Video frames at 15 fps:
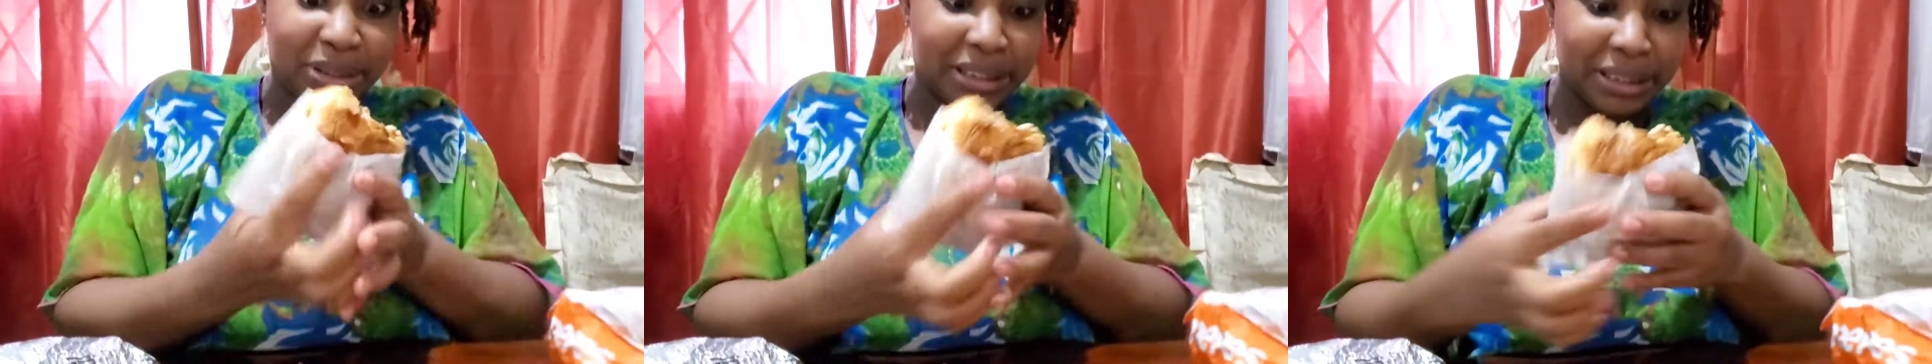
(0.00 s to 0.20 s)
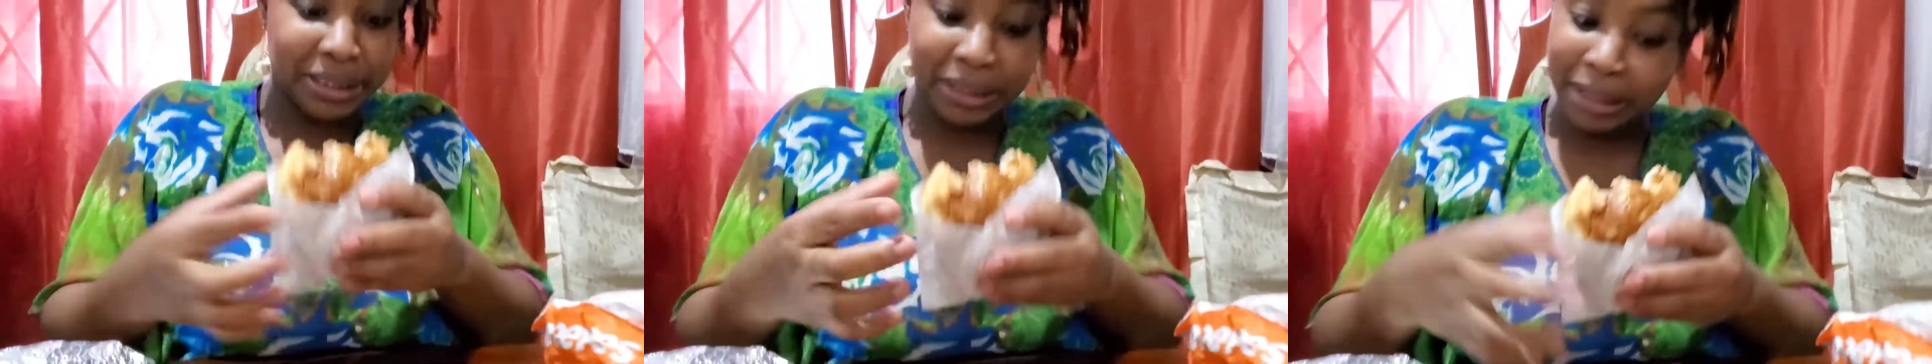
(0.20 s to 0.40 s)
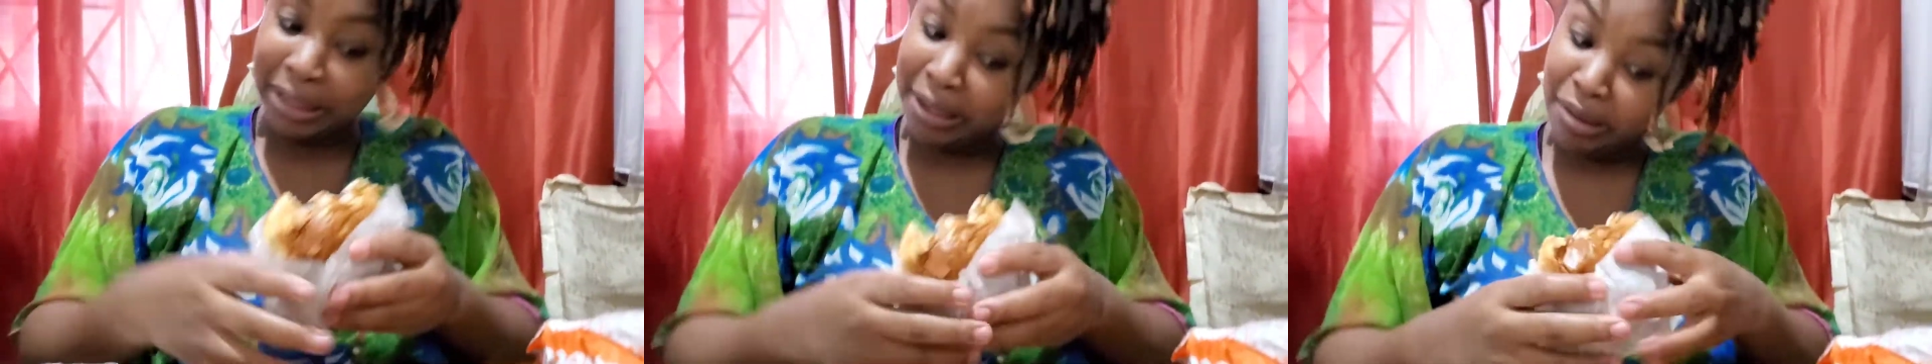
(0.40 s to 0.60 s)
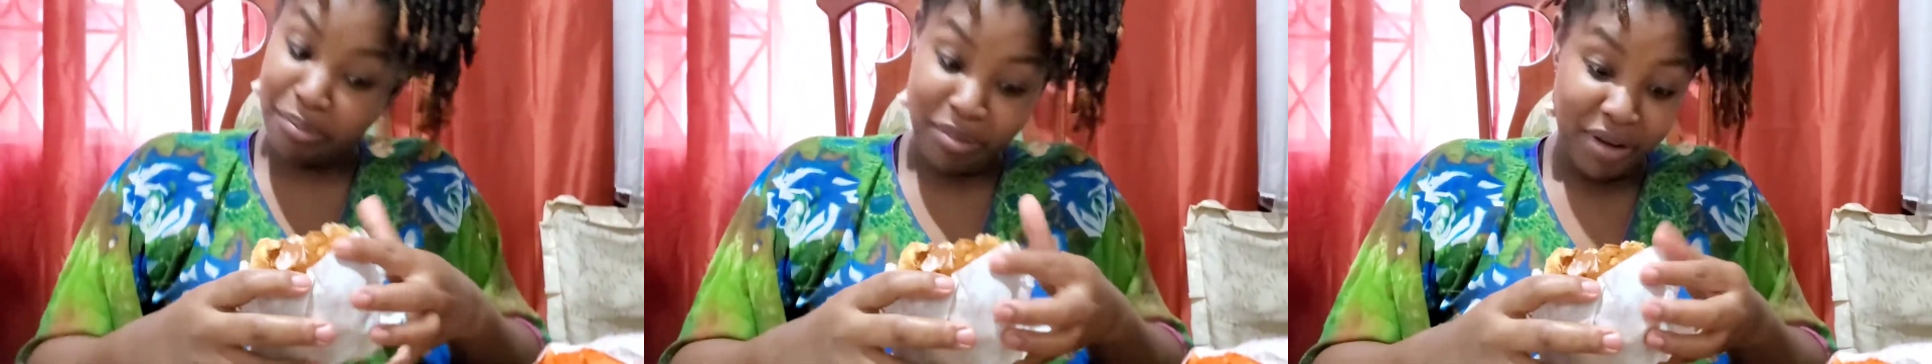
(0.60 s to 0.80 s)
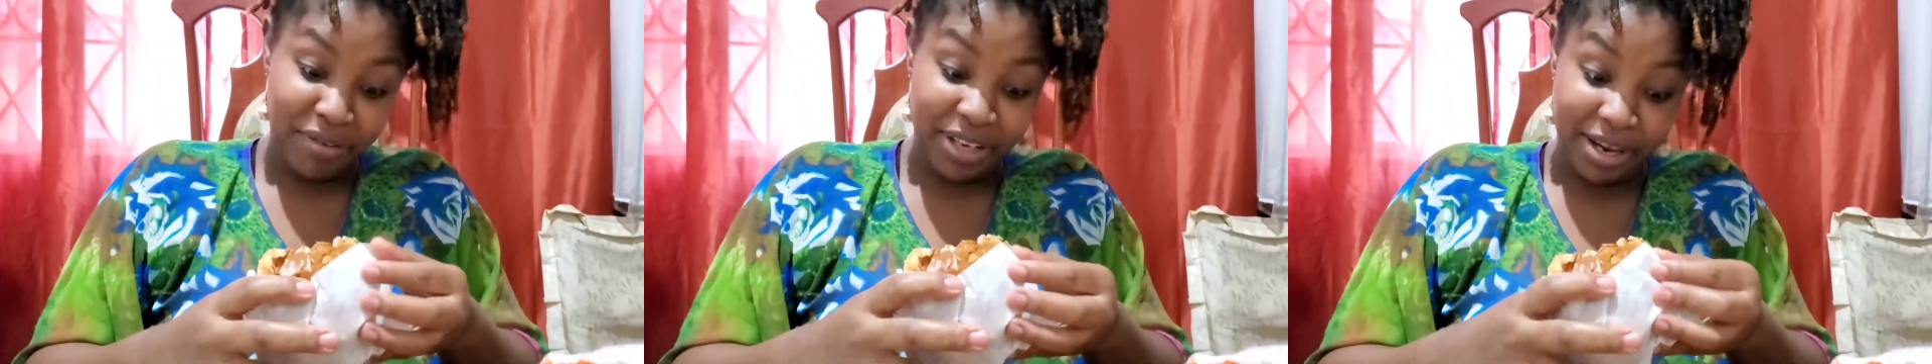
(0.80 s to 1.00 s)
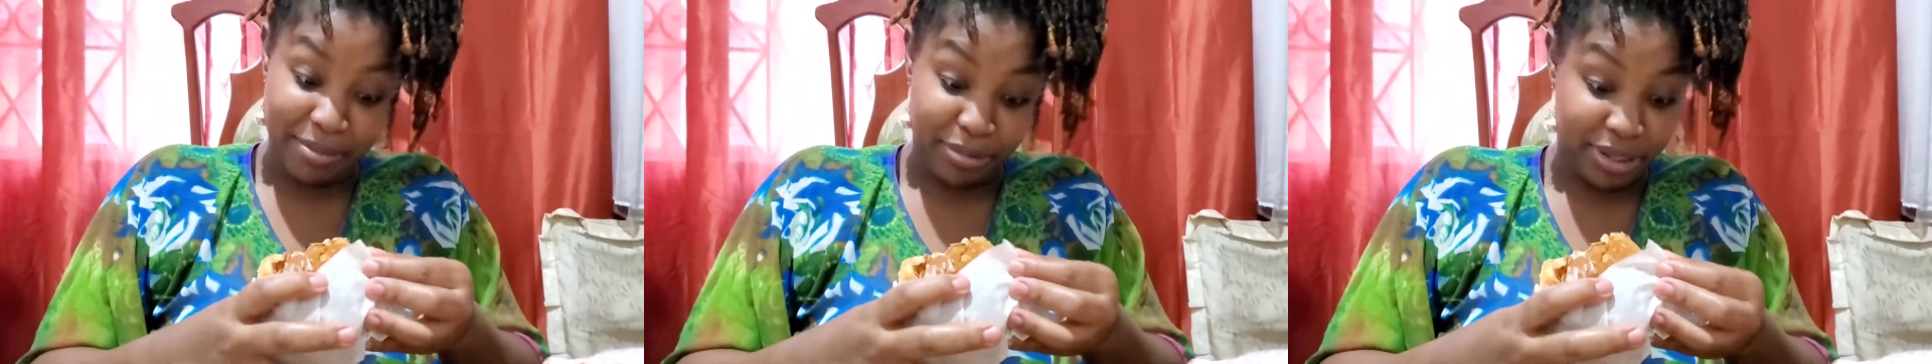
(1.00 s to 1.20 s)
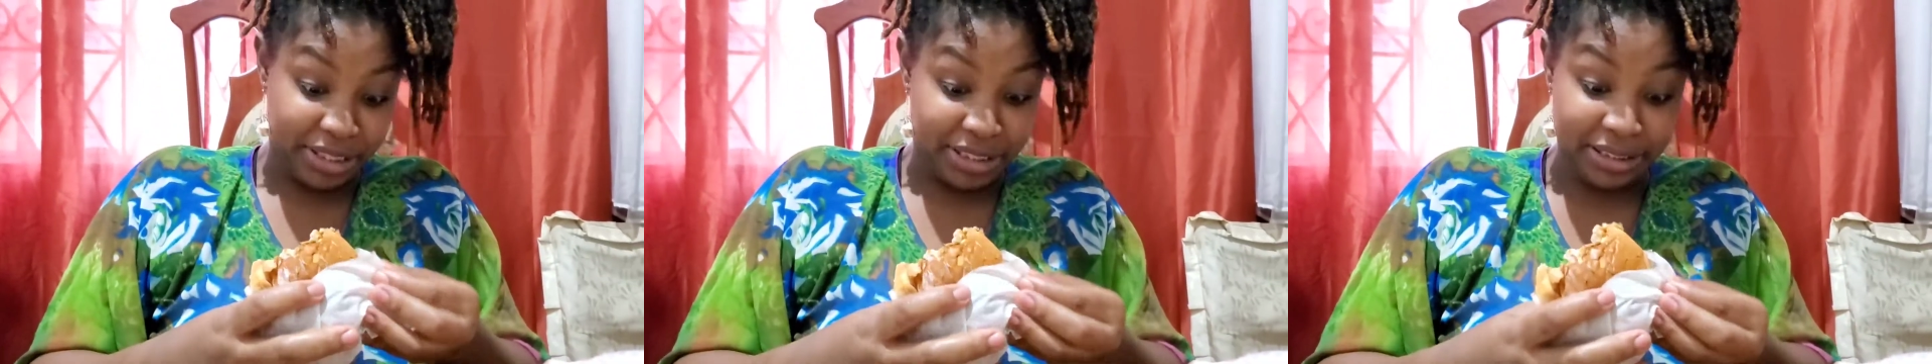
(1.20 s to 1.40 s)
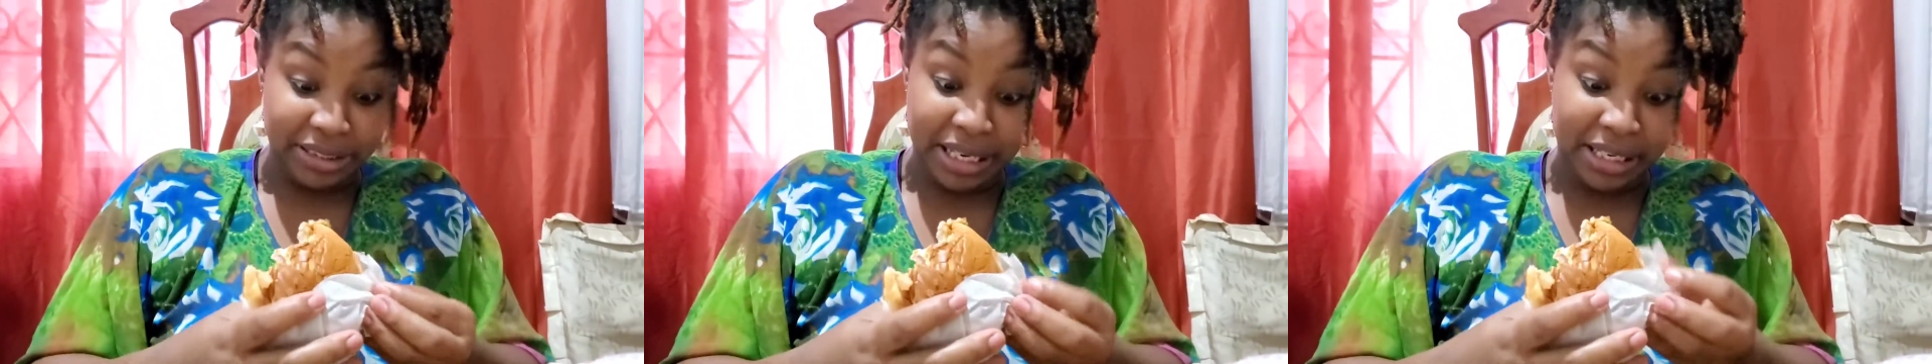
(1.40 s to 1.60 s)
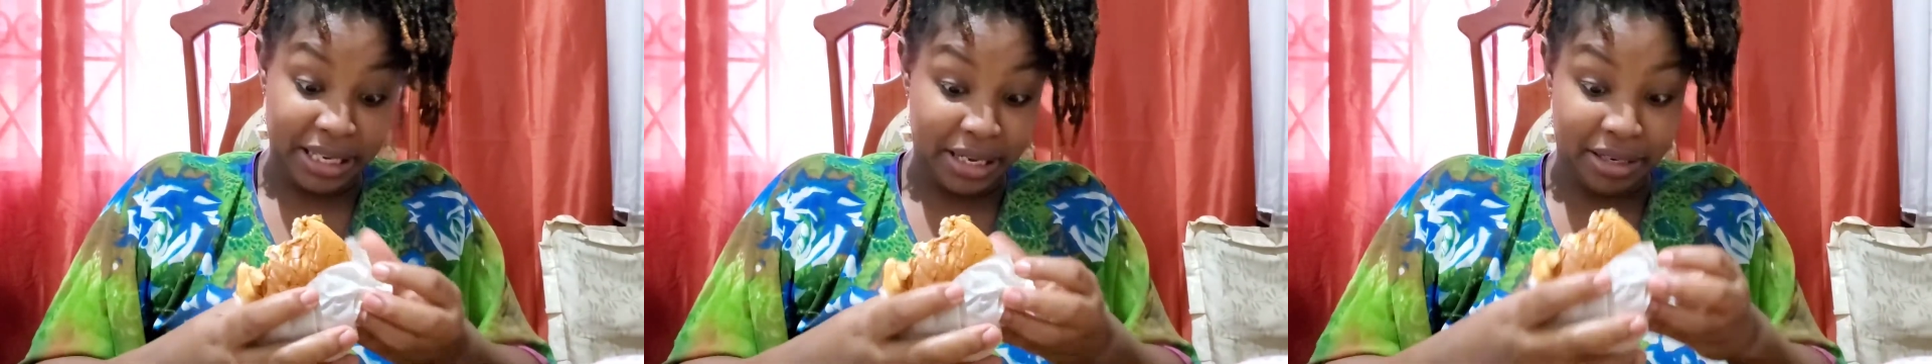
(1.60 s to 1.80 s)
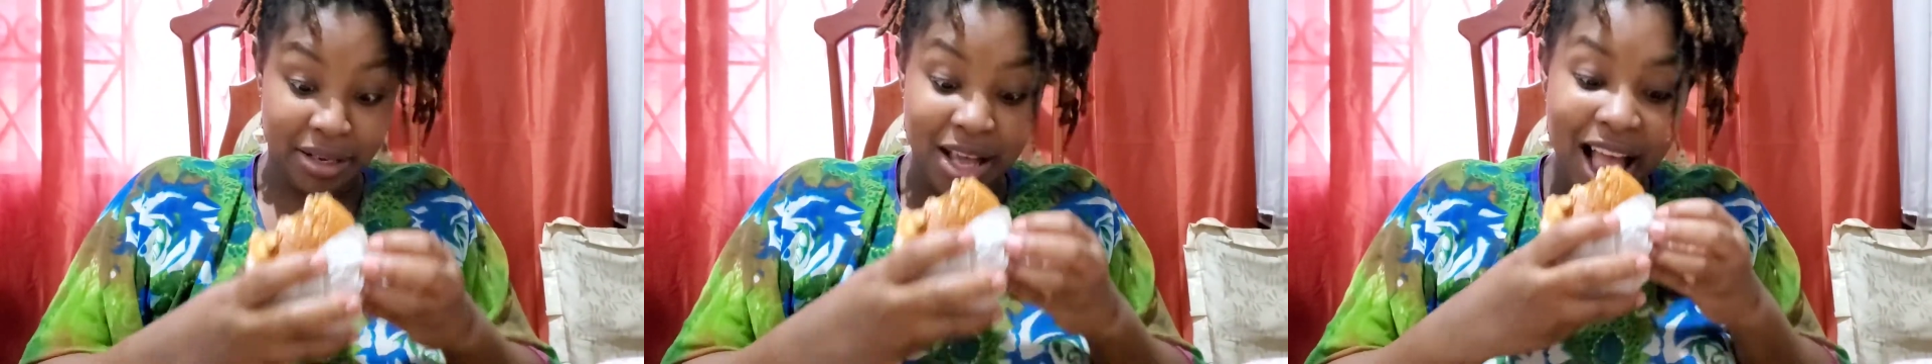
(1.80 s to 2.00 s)
but I'm gonna get more of this
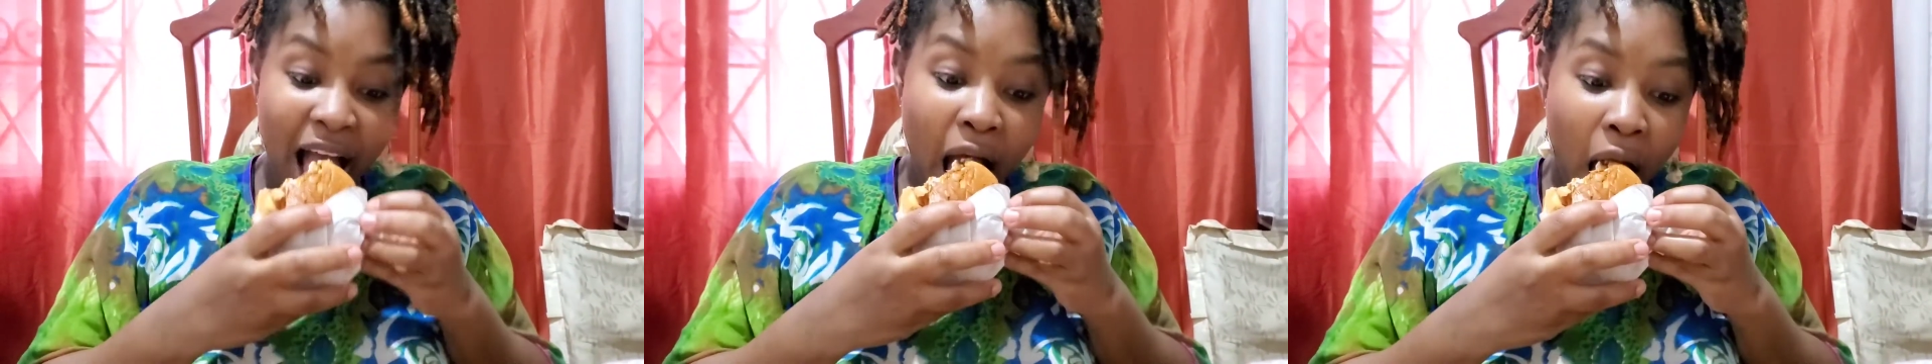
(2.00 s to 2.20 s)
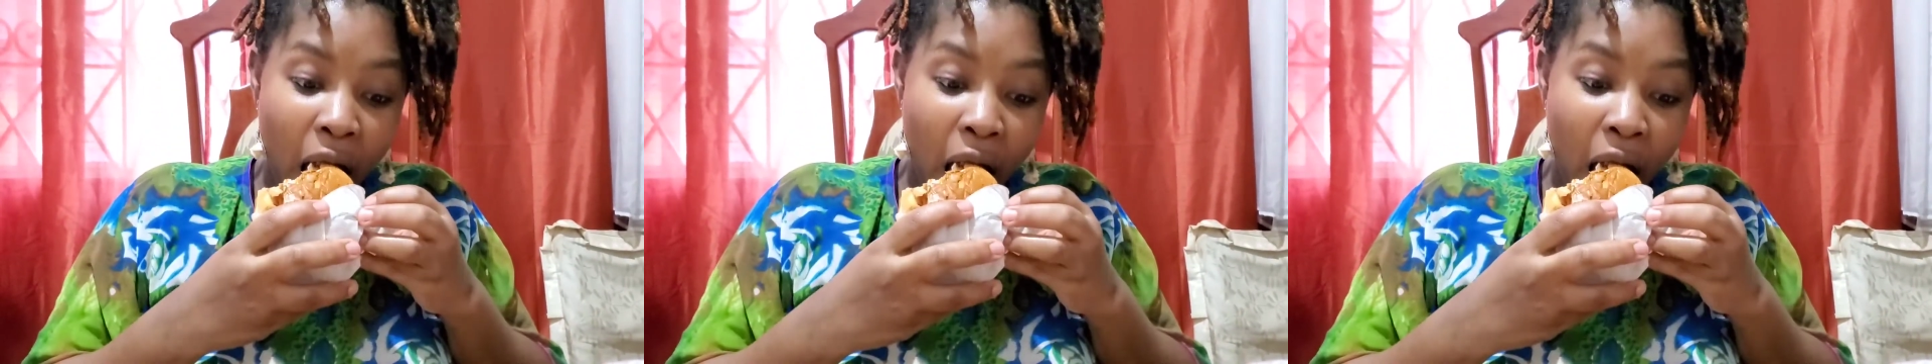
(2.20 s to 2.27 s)
again.